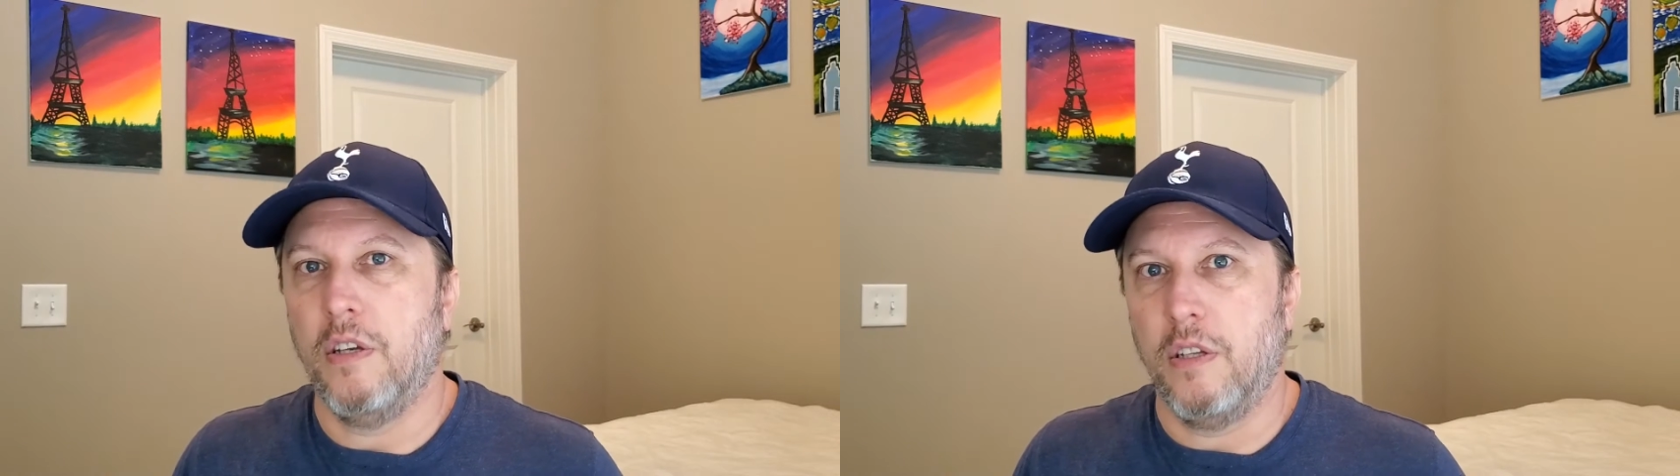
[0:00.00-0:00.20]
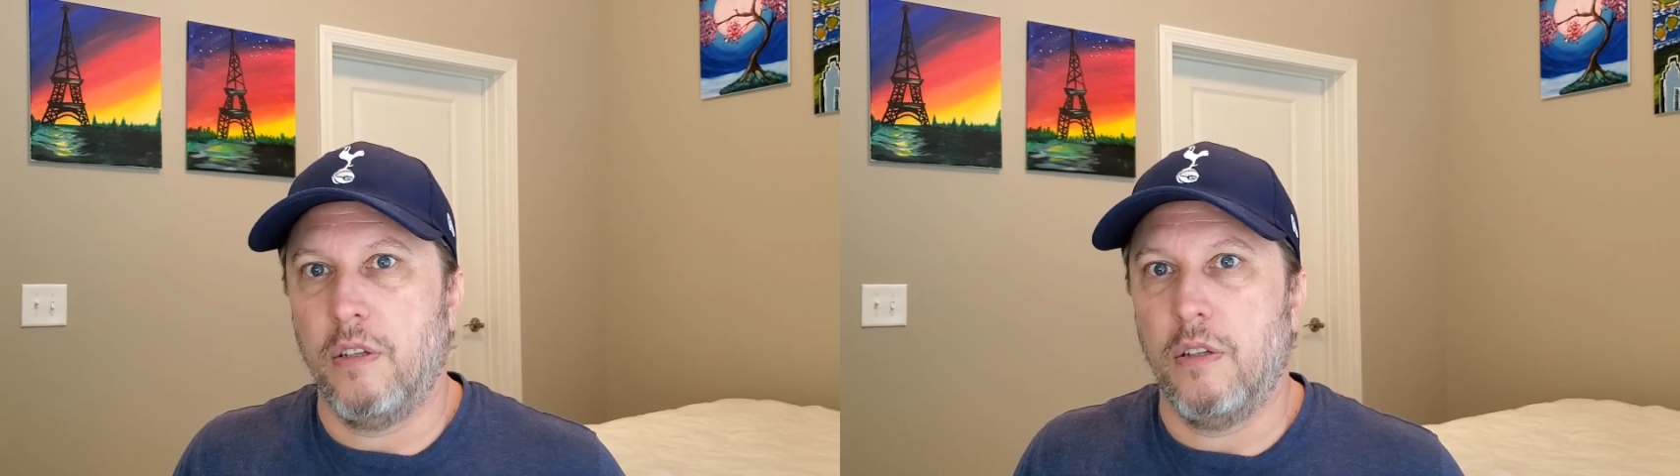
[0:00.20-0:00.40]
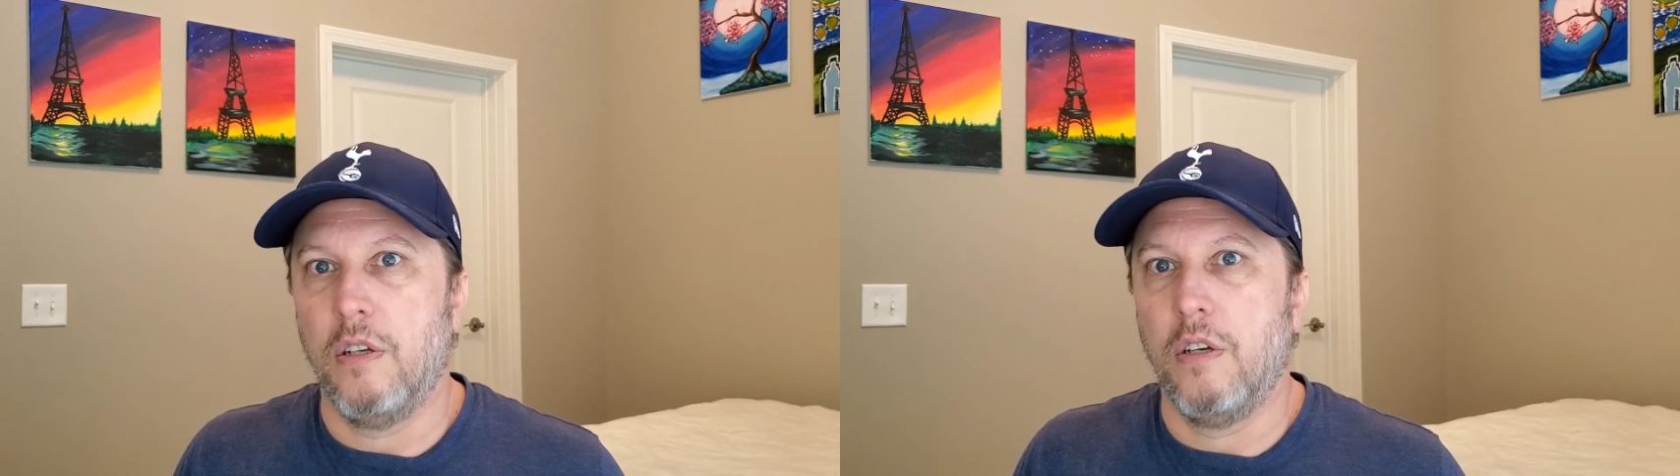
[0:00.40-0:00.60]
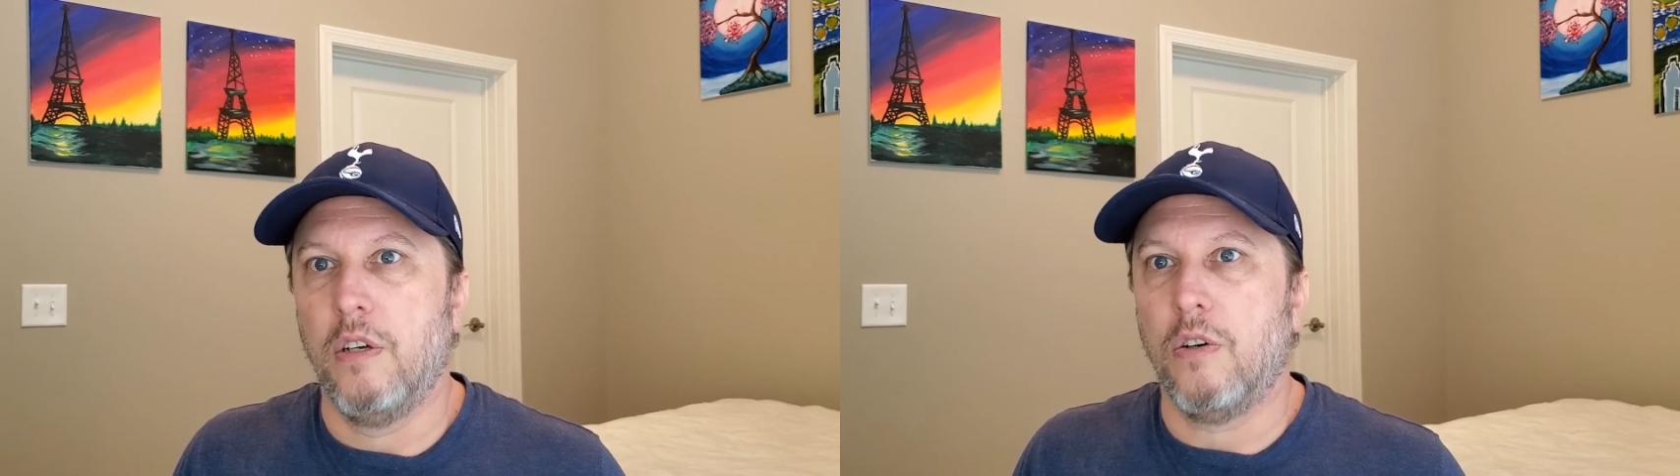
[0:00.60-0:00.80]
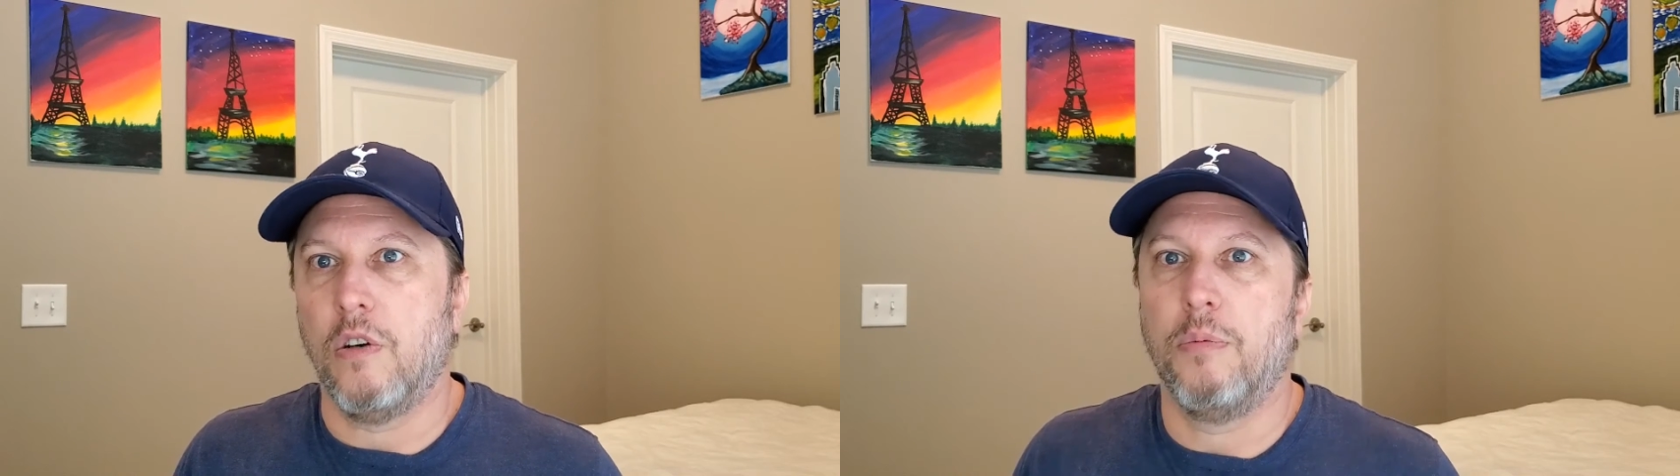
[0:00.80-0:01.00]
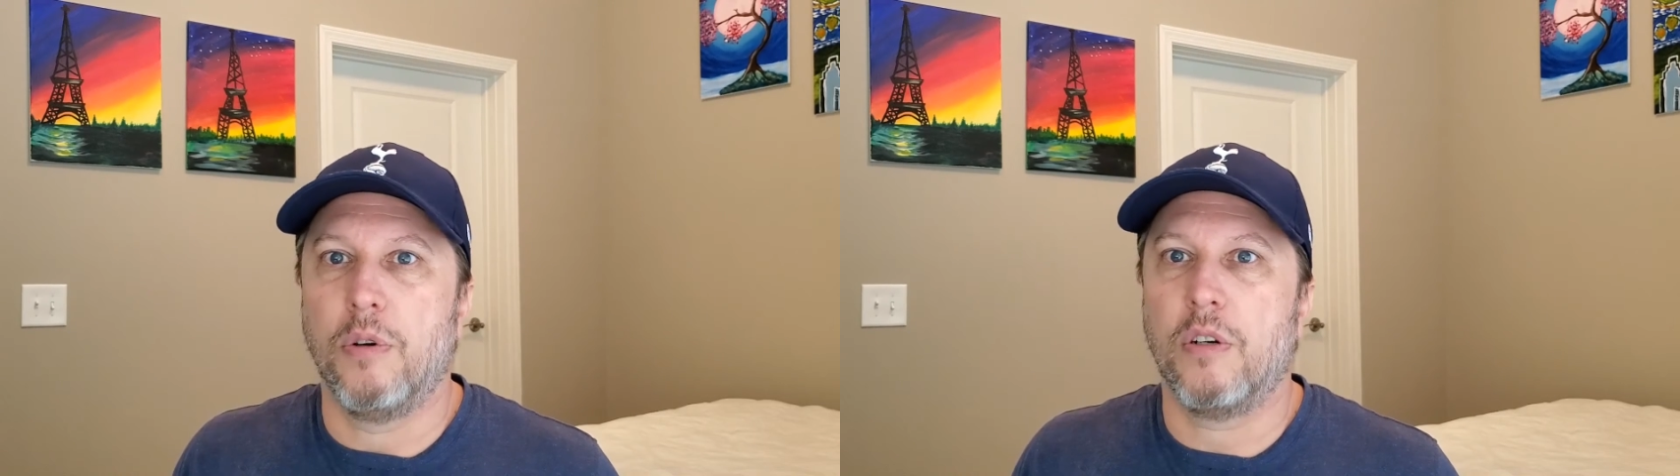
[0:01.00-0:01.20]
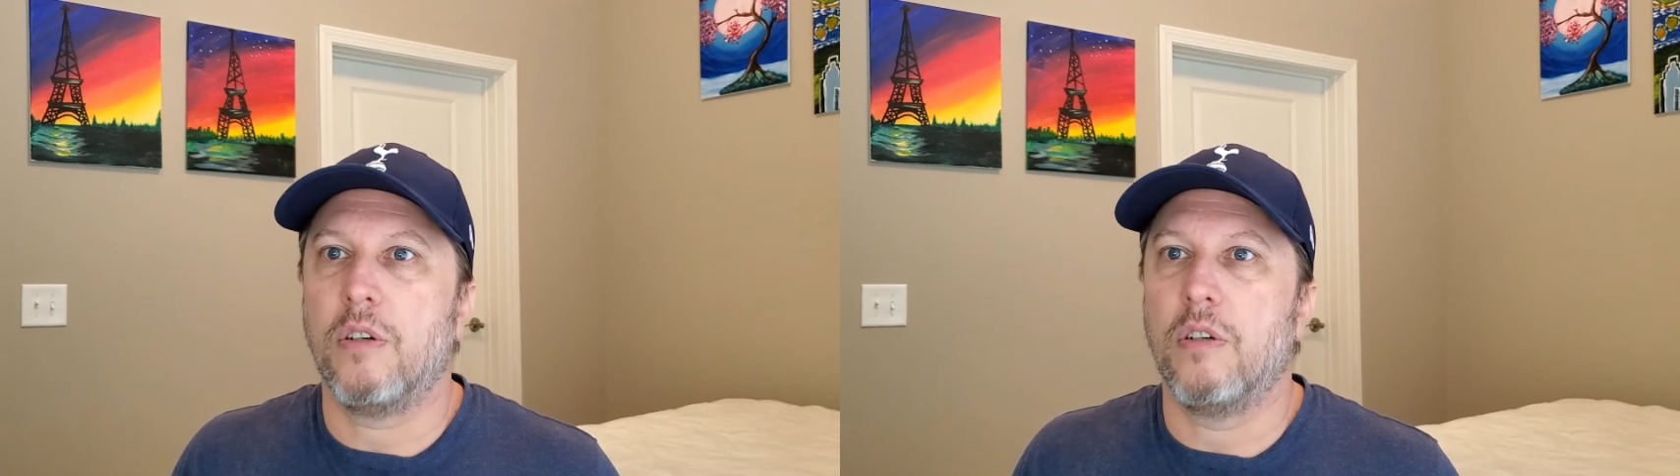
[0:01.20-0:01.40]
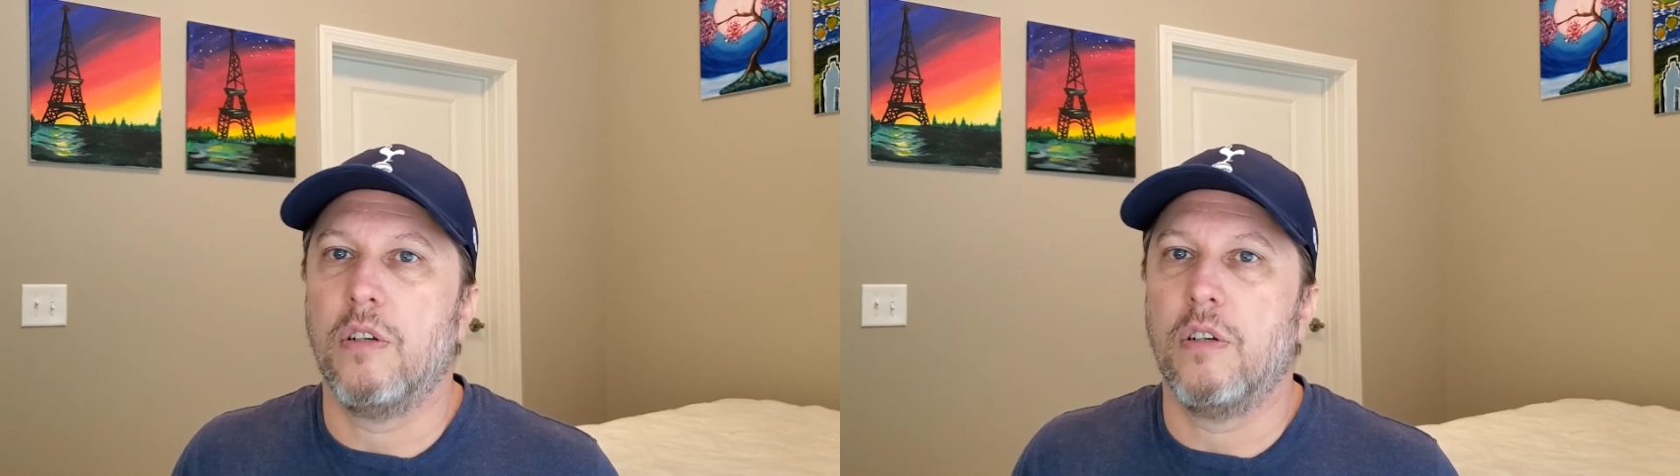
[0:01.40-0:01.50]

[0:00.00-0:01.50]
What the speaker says: and Højbjerg,